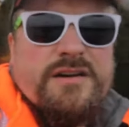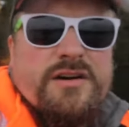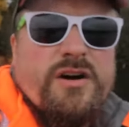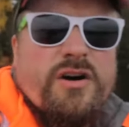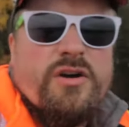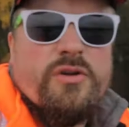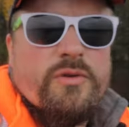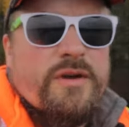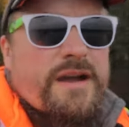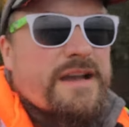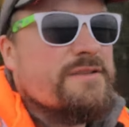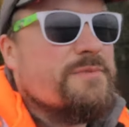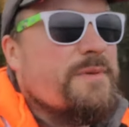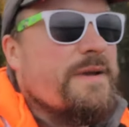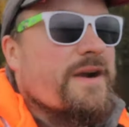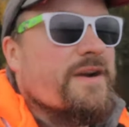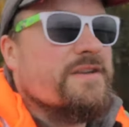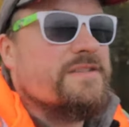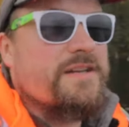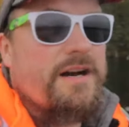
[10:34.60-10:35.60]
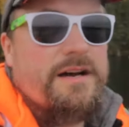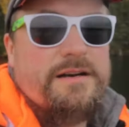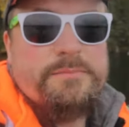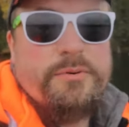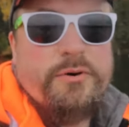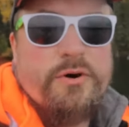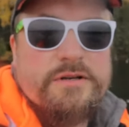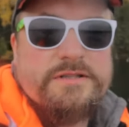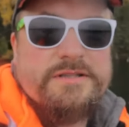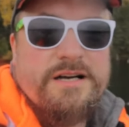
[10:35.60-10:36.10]
All right, we are done
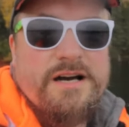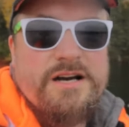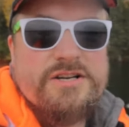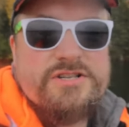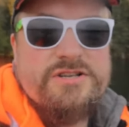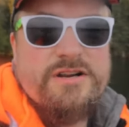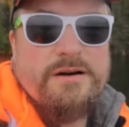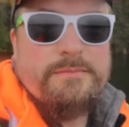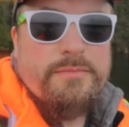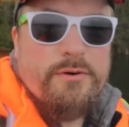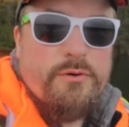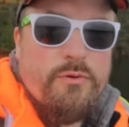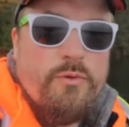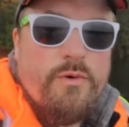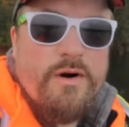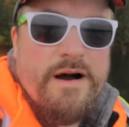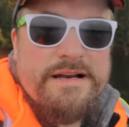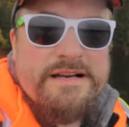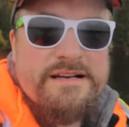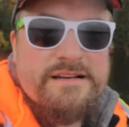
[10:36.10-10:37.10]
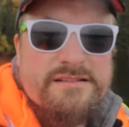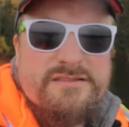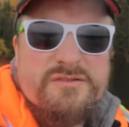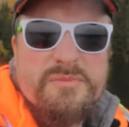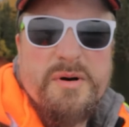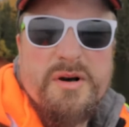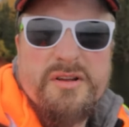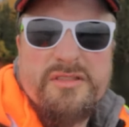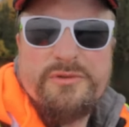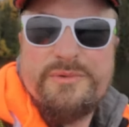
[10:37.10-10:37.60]
portage number one of
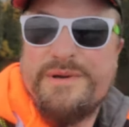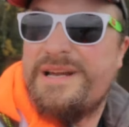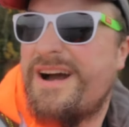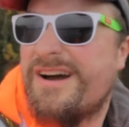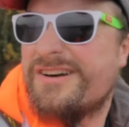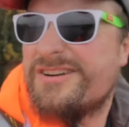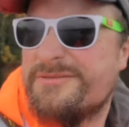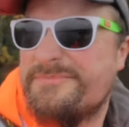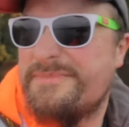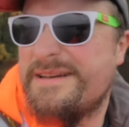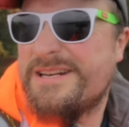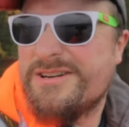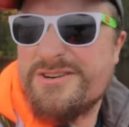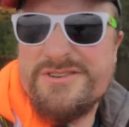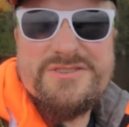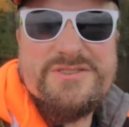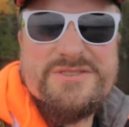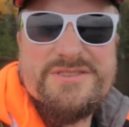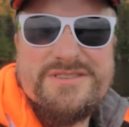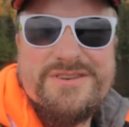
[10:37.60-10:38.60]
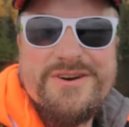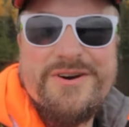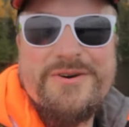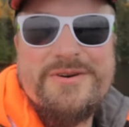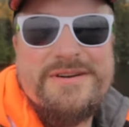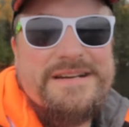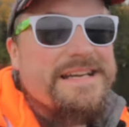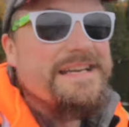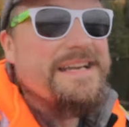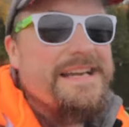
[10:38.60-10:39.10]
about 300 meters or so,
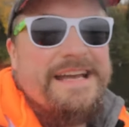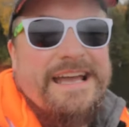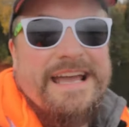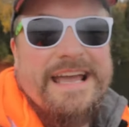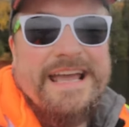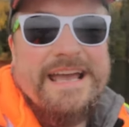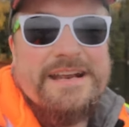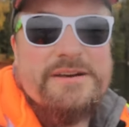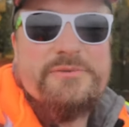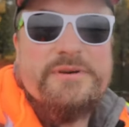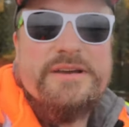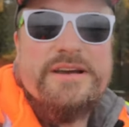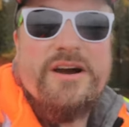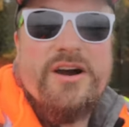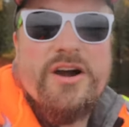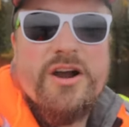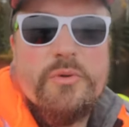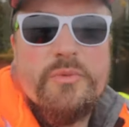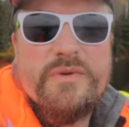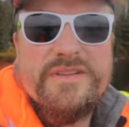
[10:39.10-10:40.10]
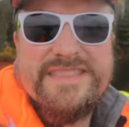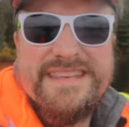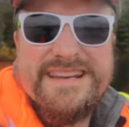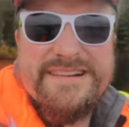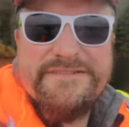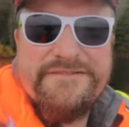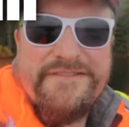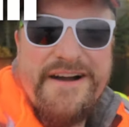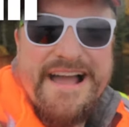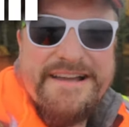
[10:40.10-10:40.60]
and we are
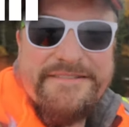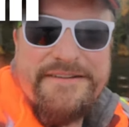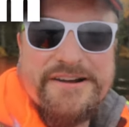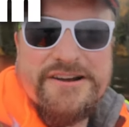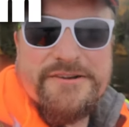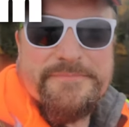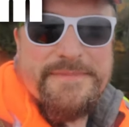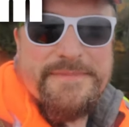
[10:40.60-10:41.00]
within 500